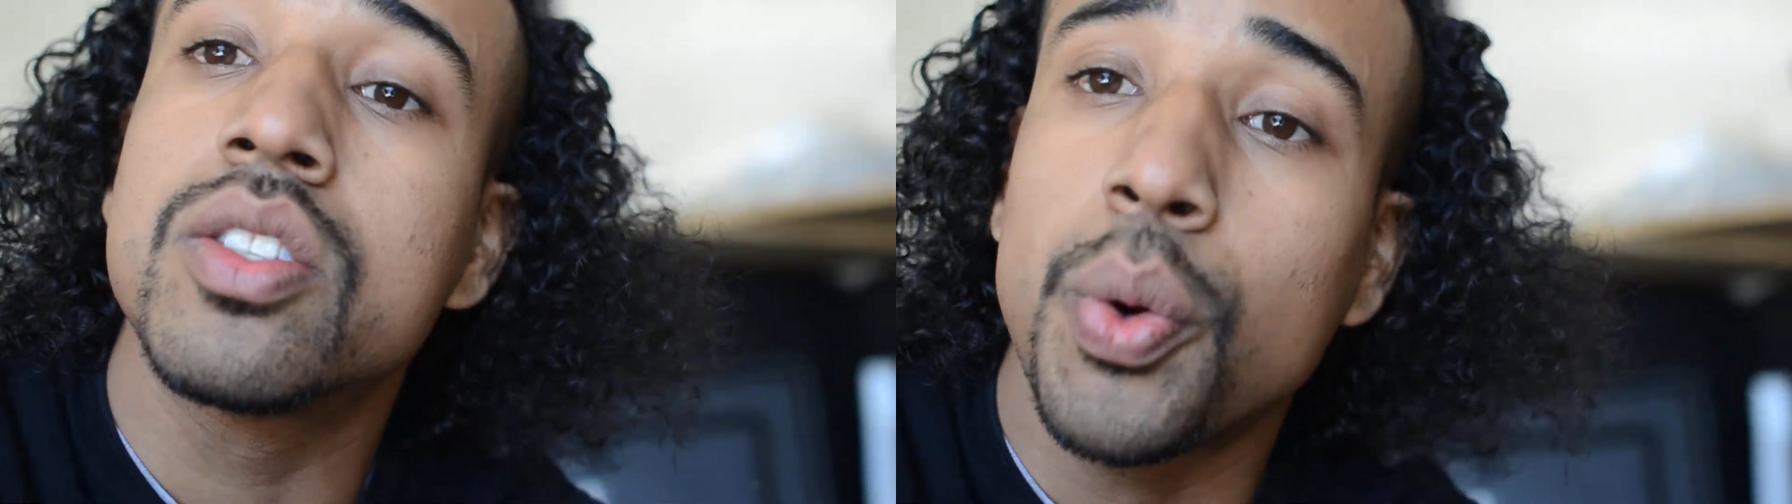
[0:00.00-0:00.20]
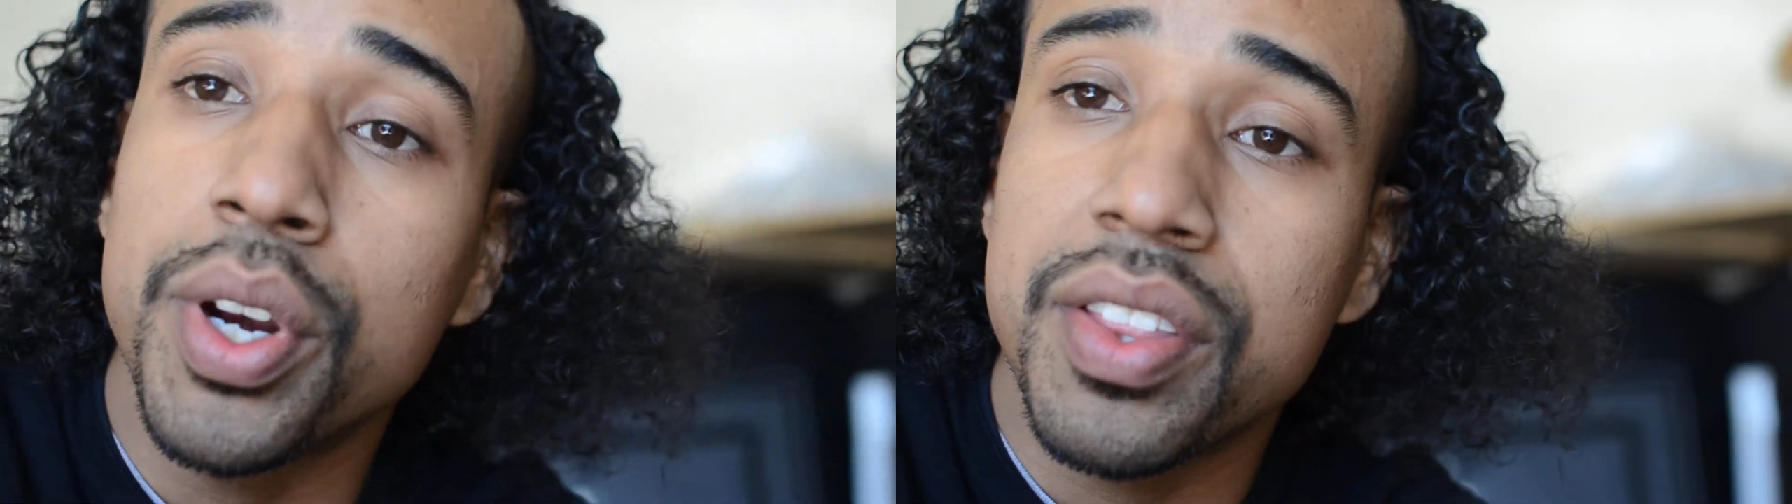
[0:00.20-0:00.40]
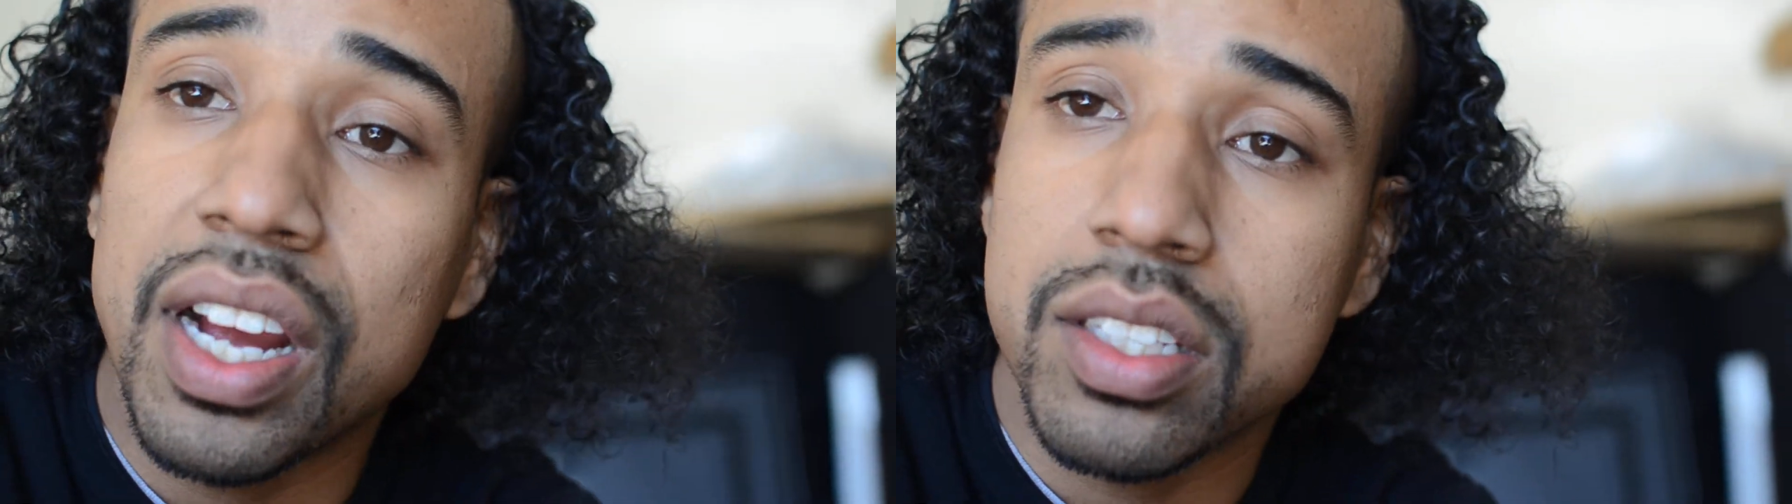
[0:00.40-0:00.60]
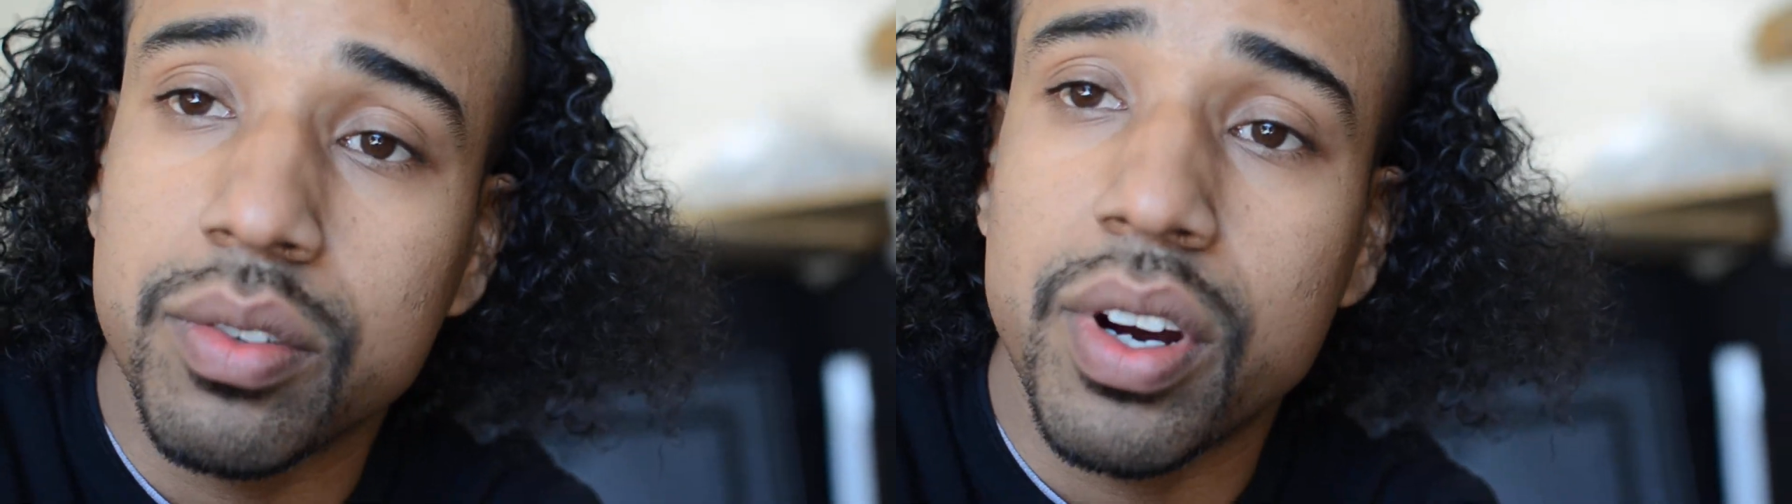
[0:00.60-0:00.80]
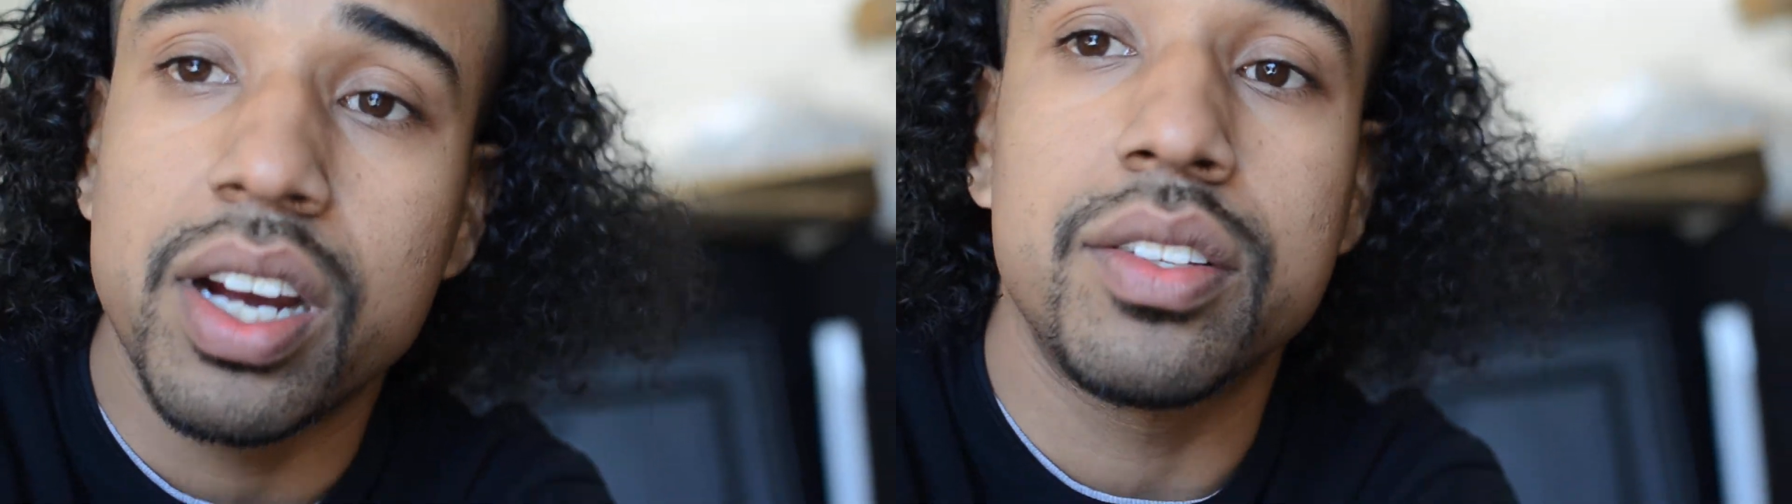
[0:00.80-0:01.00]
20,000
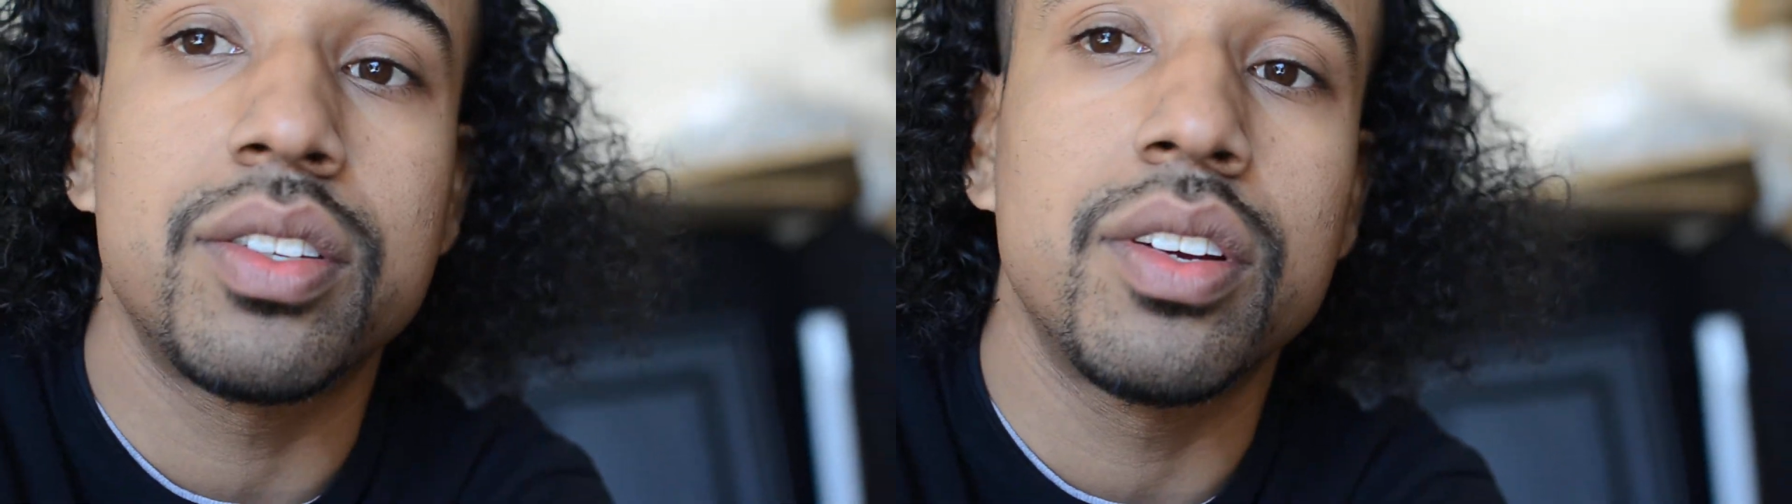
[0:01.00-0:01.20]
watts.